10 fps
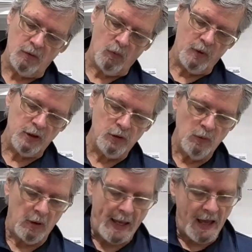when
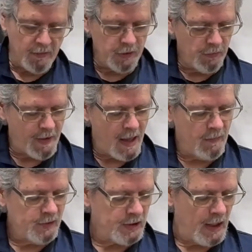you have your valve
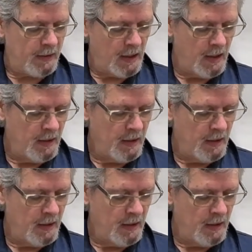set